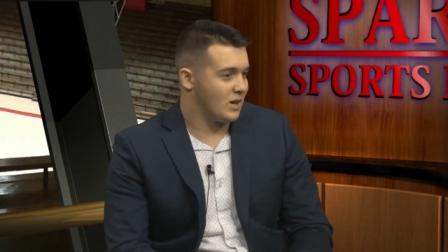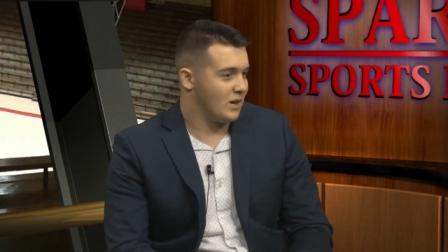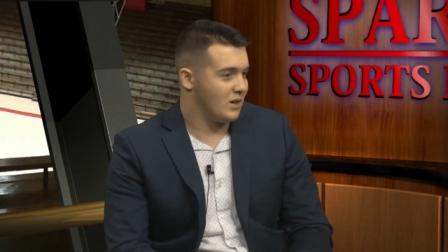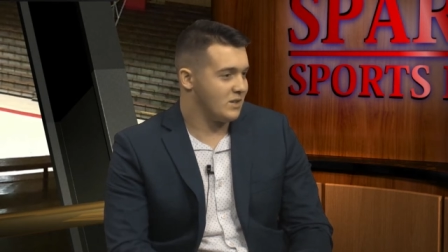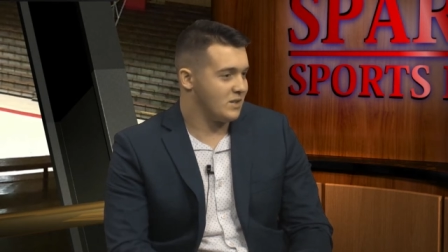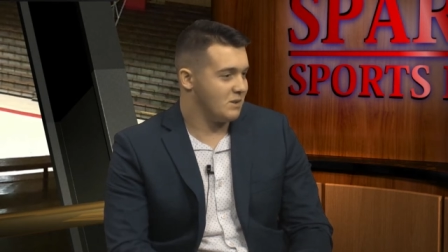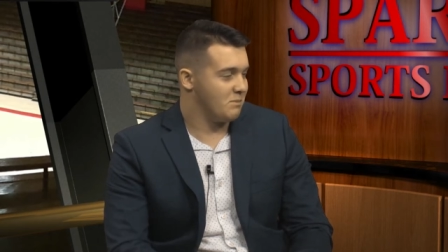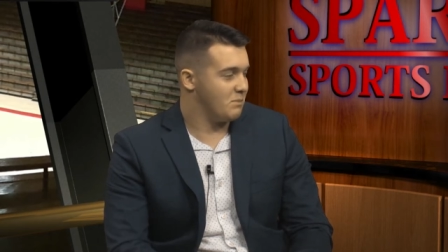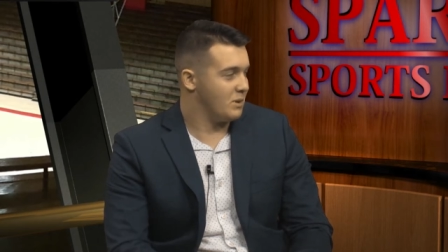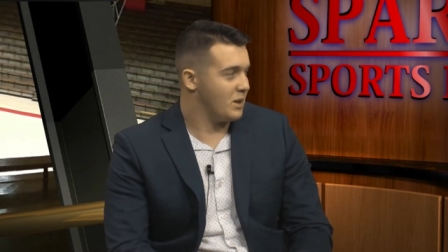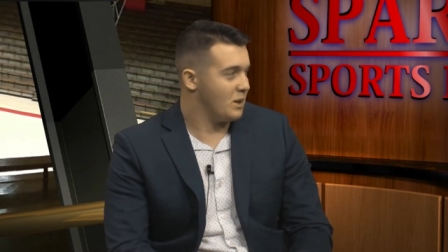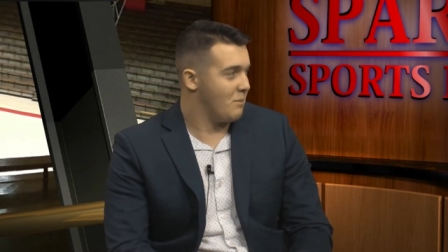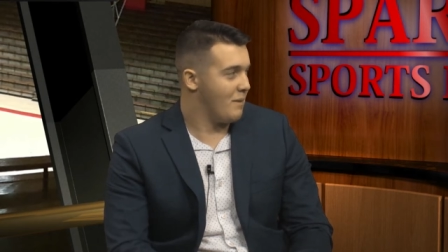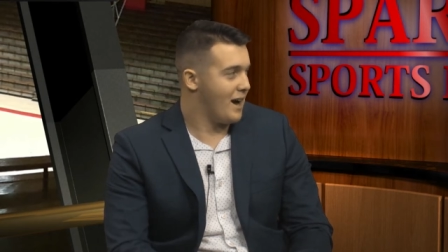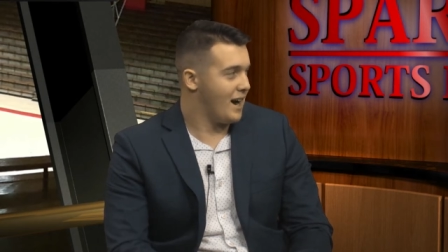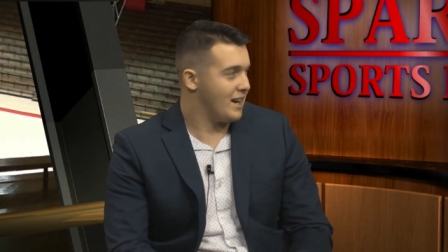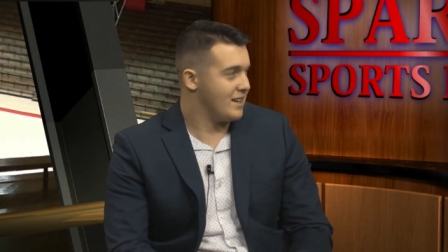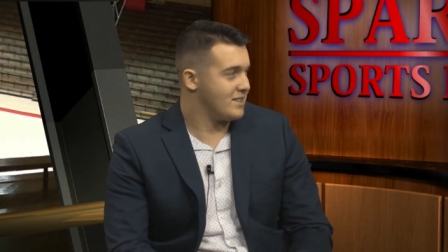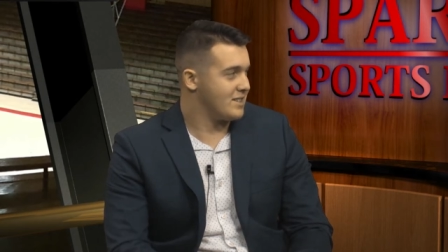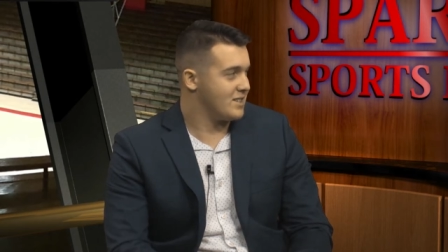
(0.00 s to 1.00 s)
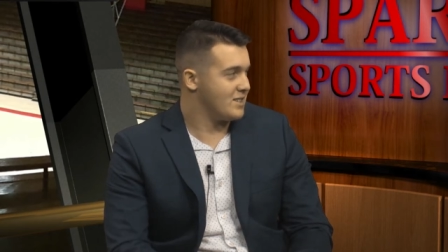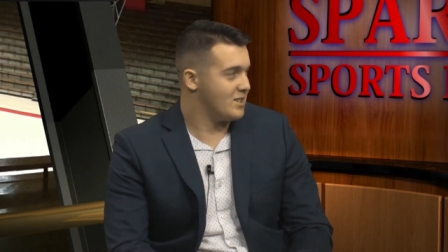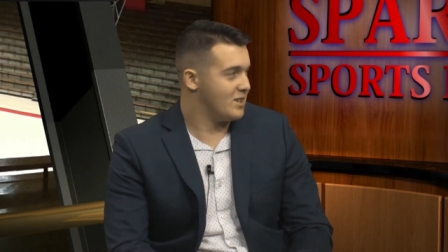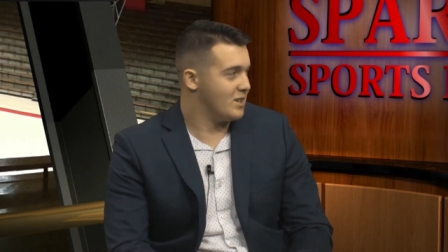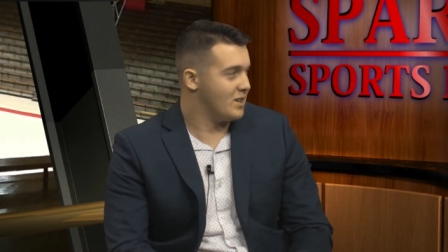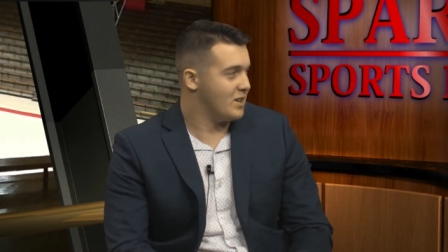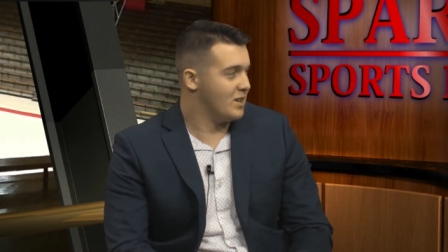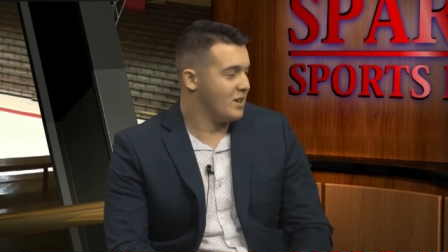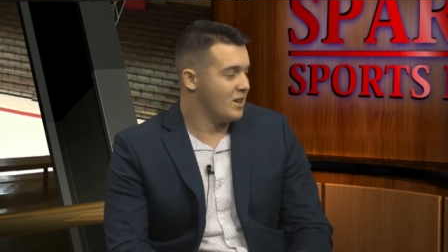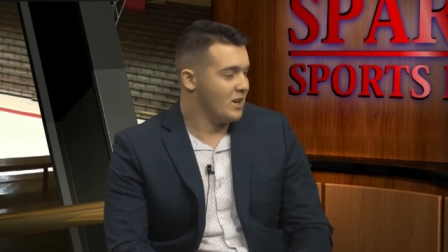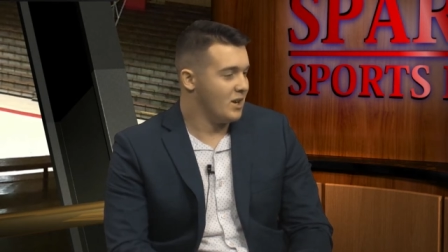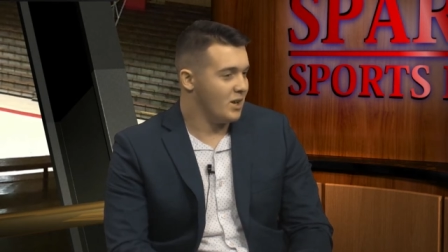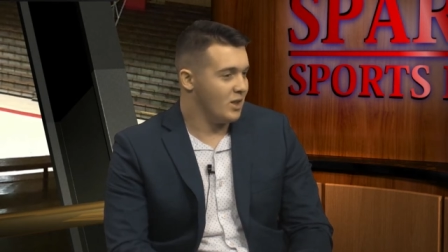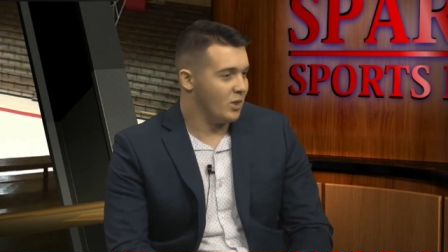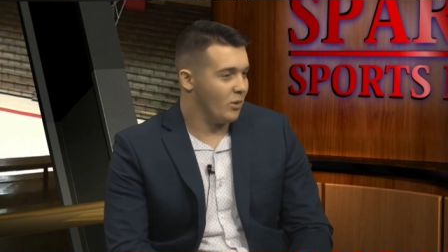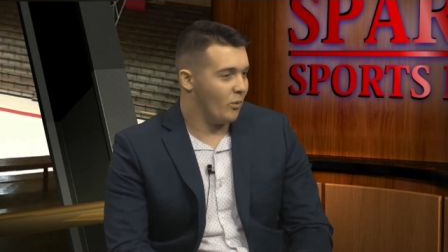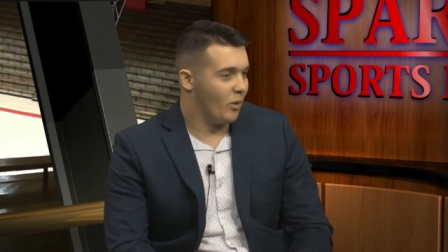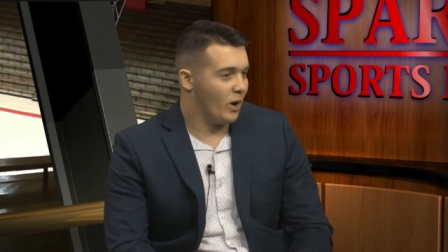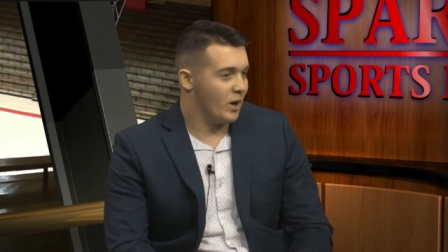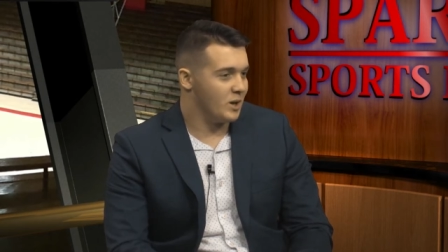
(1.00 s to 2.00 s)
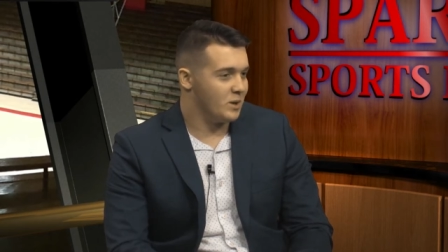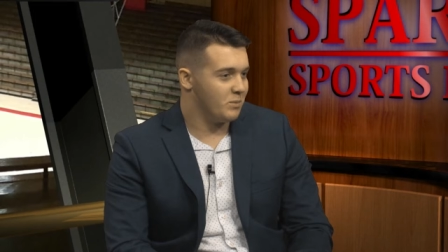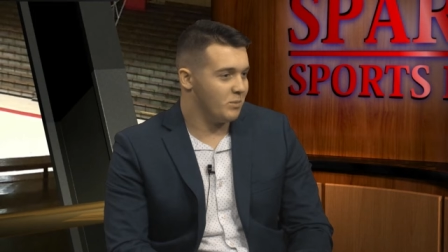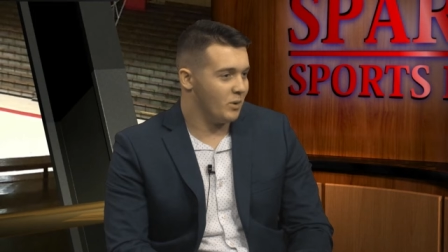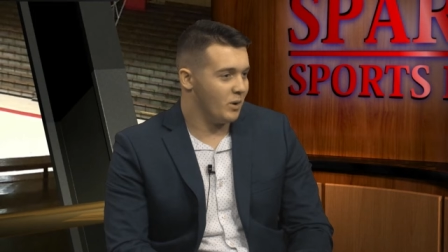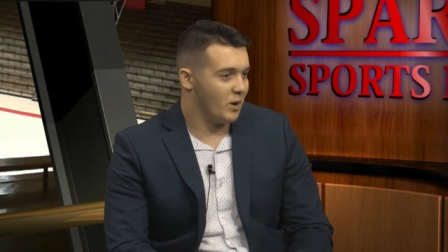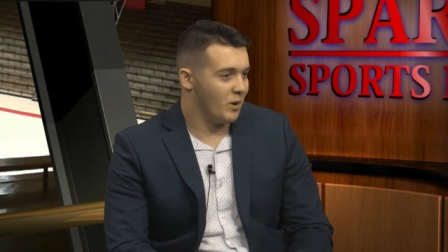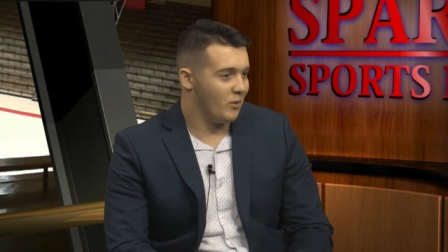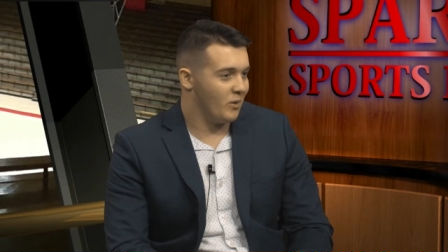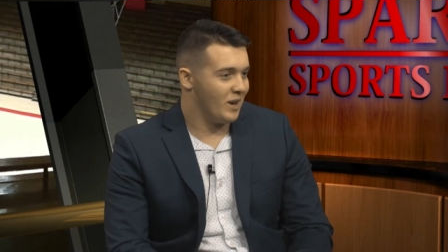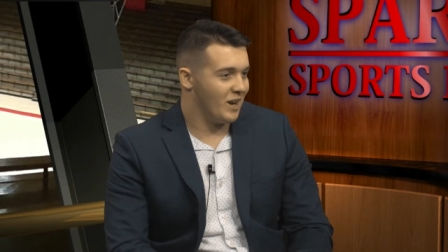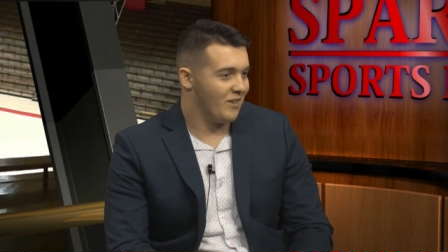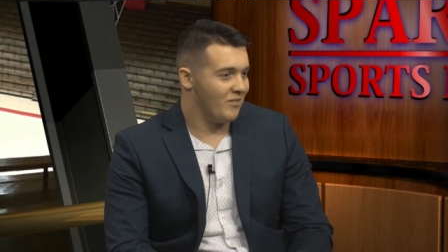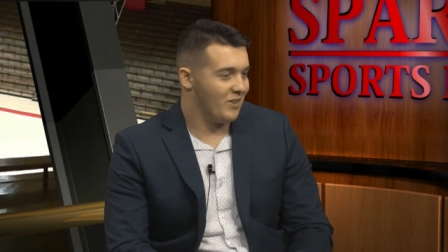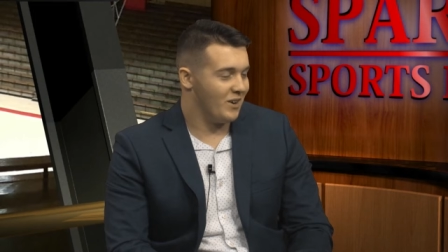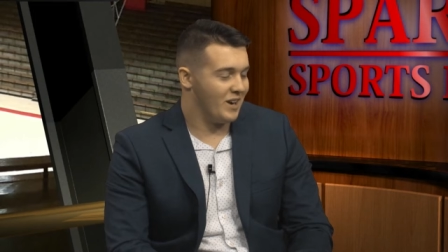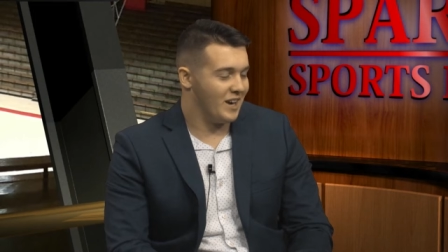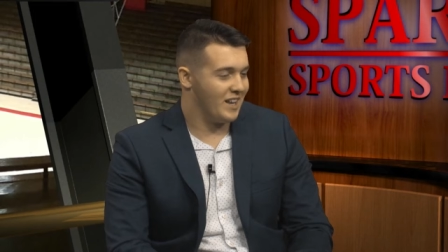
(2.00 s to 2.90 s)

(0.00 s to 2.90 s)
or I was in Billy Madison, or The Water Boy, or whatever.